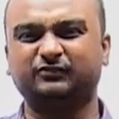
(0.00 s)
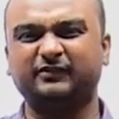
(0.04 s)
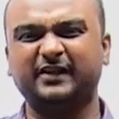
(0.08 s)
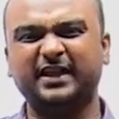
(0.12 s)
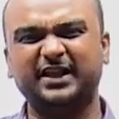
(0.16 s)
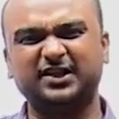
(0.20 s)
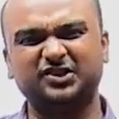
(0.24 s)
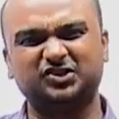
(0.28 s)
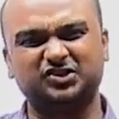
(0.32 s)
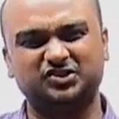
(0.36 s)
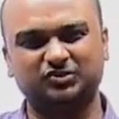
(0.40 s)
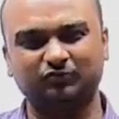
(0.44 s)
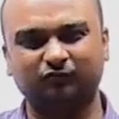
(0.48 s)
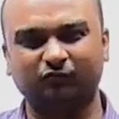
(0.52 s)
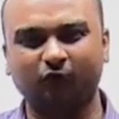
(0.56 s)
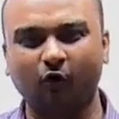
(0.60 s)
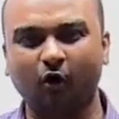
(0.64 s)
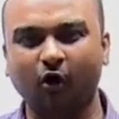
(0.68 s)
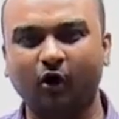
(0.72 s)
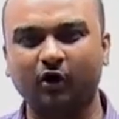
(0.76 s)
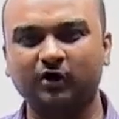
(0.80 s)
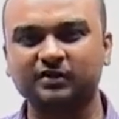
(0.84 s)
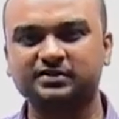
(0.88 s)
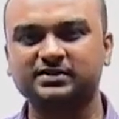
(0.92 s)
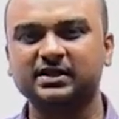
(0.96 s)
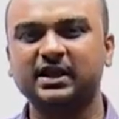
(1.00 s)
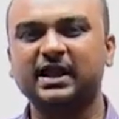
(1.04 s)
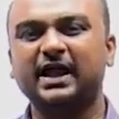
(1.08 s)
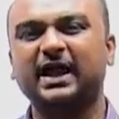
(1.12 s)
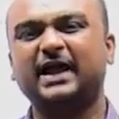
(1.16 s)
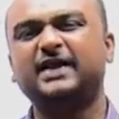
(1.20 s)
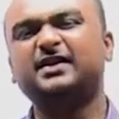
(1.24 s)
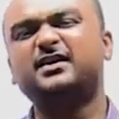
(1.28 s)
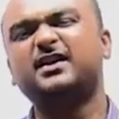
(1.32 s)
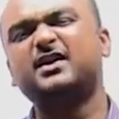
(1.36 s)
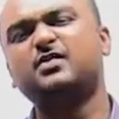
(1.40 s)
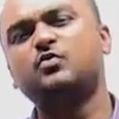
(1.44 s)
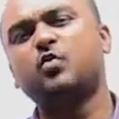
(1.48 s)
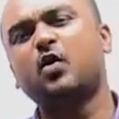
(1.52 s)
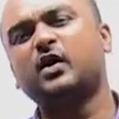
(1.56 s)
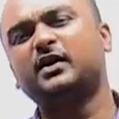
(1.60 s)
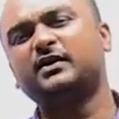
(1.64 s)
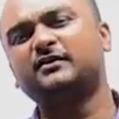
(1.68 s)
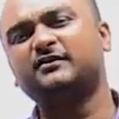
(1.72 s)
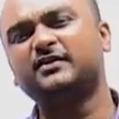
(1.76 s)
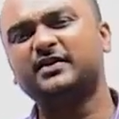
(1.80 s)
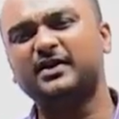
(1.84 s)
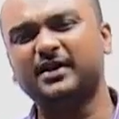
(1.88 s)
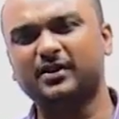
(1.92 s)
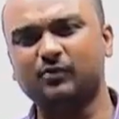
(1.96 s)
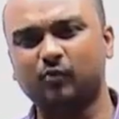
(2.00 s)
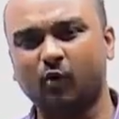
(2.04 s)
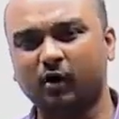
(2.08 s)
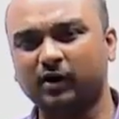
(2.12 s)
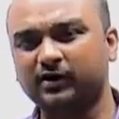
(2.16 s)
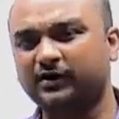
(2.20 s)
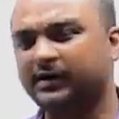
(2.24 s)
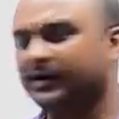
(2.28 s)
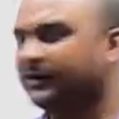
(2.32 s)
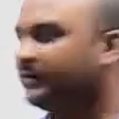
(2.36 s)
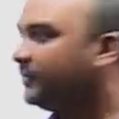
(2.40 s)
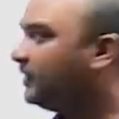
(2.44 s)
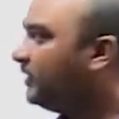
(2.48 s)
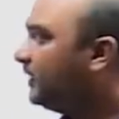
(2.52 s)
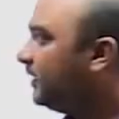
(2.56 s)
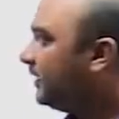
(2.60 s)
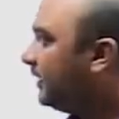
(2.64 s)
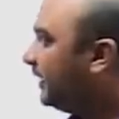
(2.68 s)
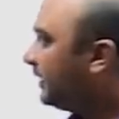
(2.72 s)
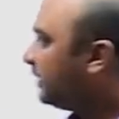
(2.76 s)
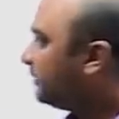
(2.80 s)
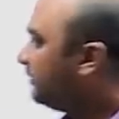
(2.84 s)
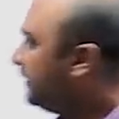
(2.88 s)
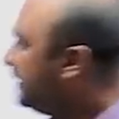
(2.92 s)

waged wars, and did whatever he wanted. It